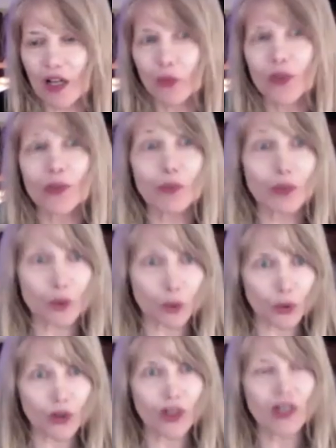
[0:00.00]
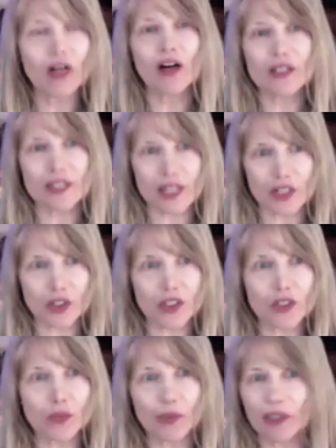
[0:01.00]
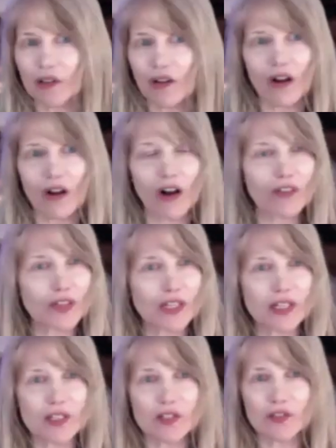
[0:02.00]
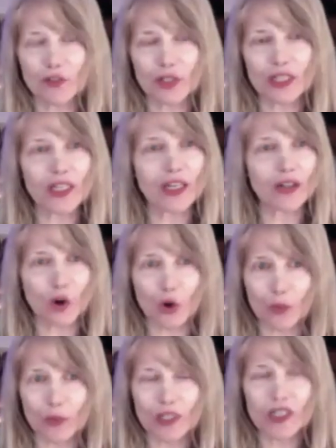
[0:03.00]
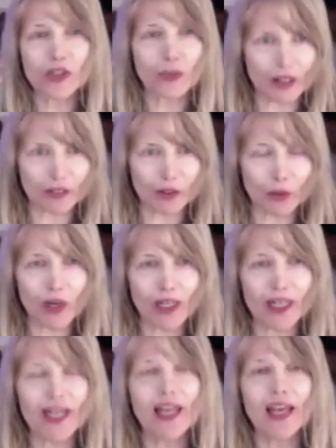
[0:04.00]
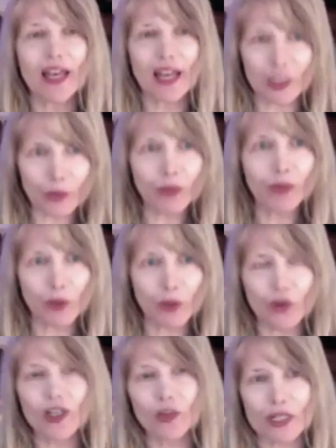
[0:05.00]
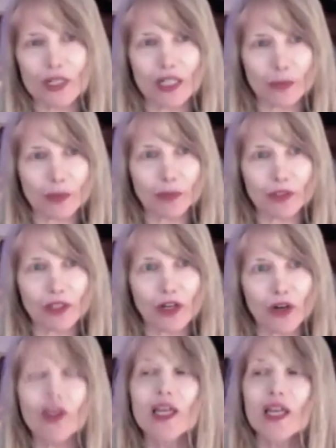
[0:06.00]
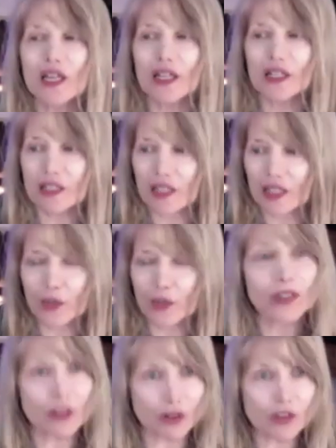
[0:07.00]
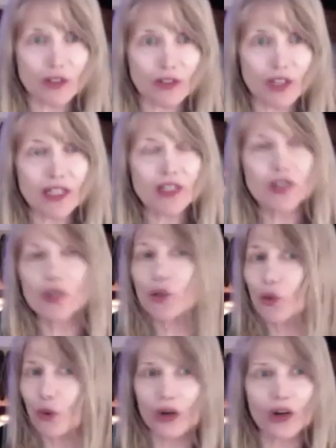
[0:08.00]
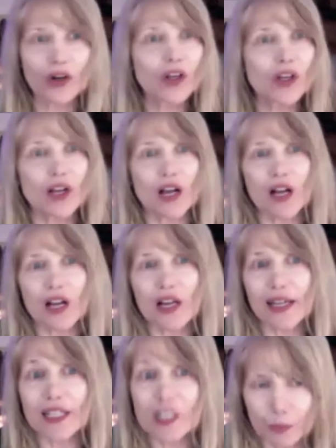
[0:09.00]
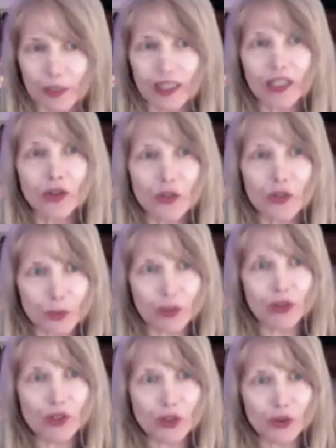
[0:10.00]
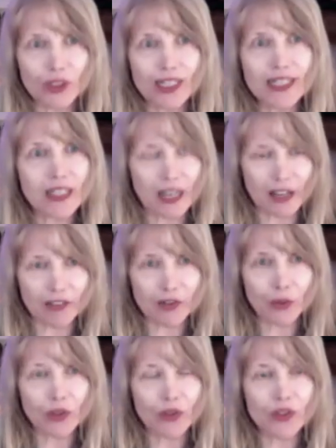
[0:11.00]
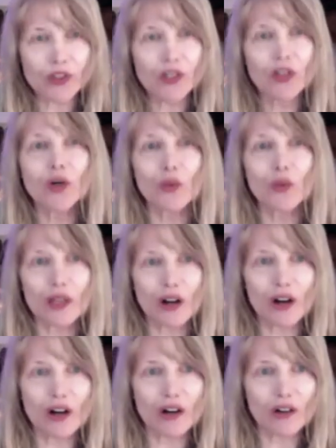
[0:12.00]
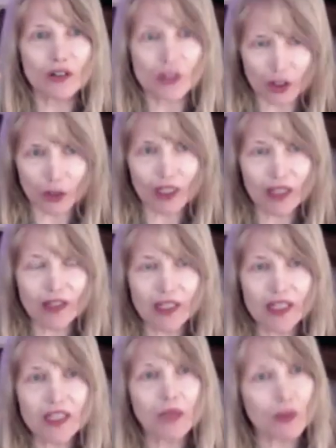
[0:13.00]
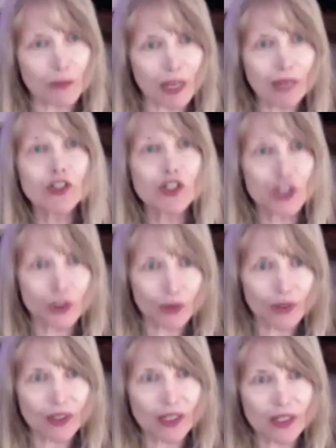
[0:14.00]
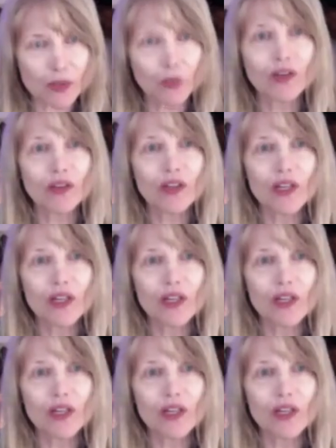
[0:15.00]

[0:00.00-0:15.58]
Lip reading: record our sessions. We offer these free and open to everyone. And we record and we let people know the results of this. You're explaining your spirit journeys afterwards. We are documenting these and we may be sharing these with